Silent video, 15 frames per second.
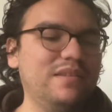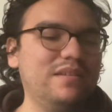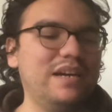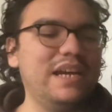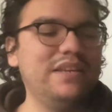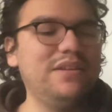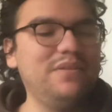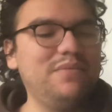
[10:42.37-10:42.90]

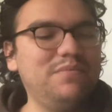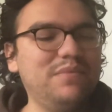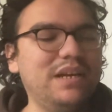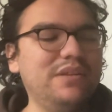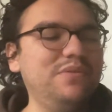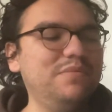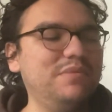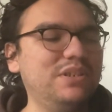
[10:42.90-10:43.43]
I
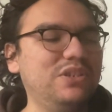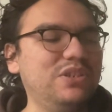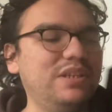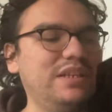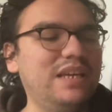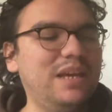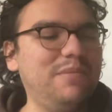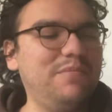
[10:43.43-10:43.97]
do wish
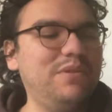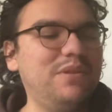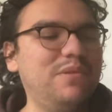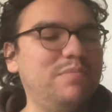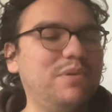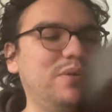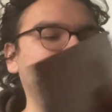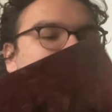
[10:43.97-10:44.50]
it came with the
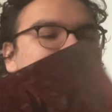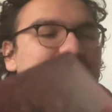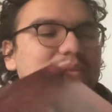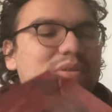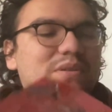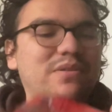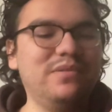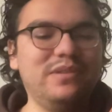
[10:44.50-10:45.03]
poster
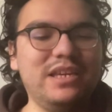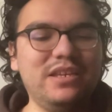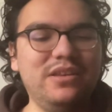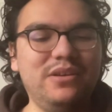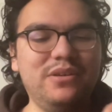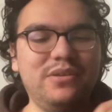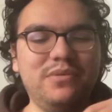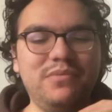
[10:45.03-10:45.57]
though, that you
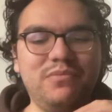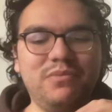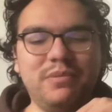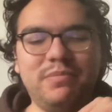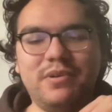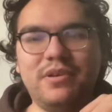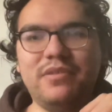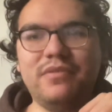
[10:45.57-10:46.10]
could
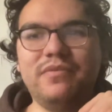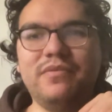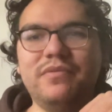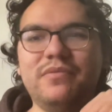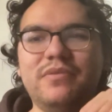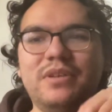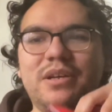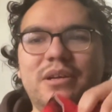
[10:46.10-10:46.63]
rip off.
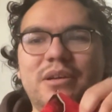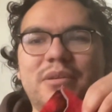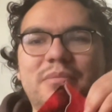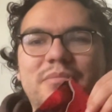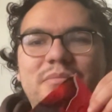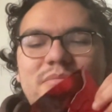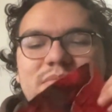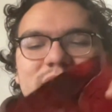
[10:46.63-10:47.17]

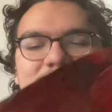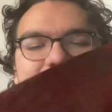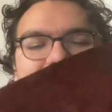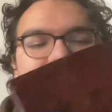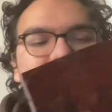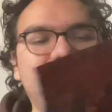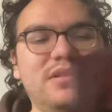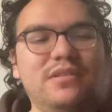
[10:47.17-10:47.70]
Like
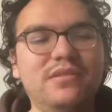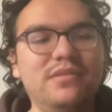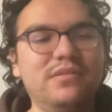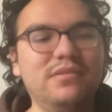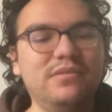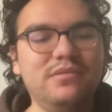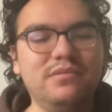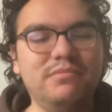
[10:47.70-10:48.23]
you could
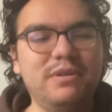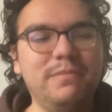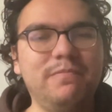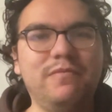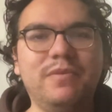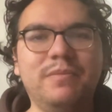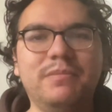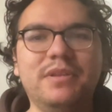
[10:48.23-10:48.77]
rip
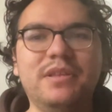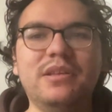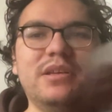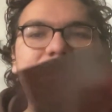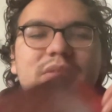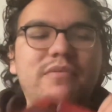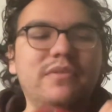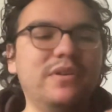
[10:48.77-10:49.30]
from the
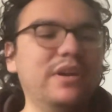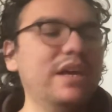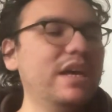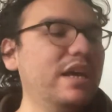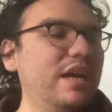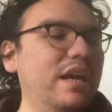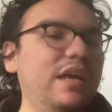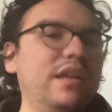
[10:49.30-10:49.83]
cover.
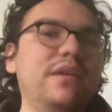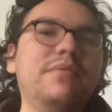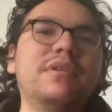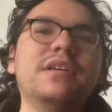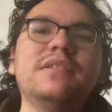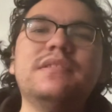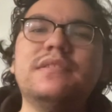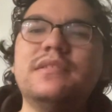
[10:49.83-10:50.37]

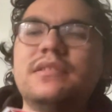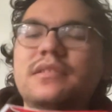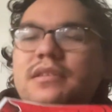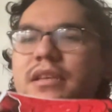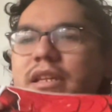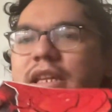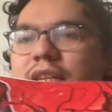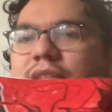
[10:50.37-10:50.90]
Anyways,
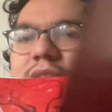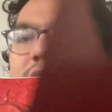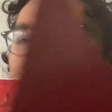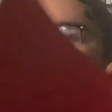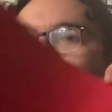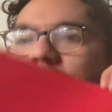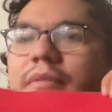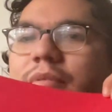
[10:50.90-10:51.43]
that's the
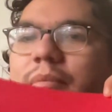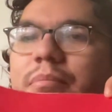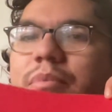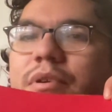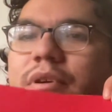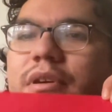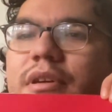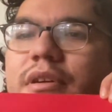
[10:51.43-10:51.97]
end of the
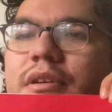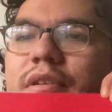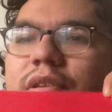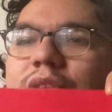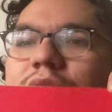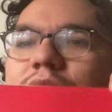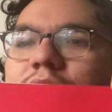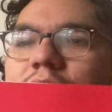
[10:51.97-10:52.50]
book.
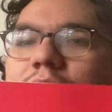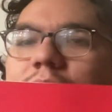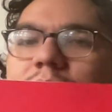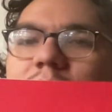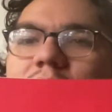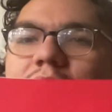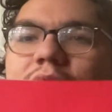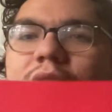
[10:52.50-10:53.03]
It's all
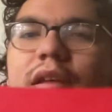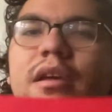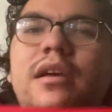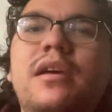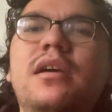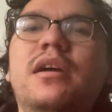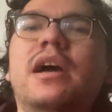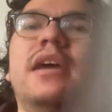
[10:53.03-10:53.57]
red.
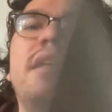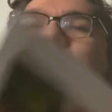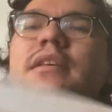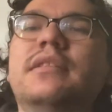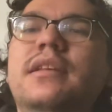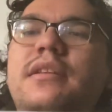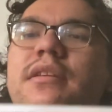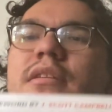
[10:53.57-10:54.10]
I think
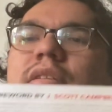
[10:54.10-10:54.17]
they did a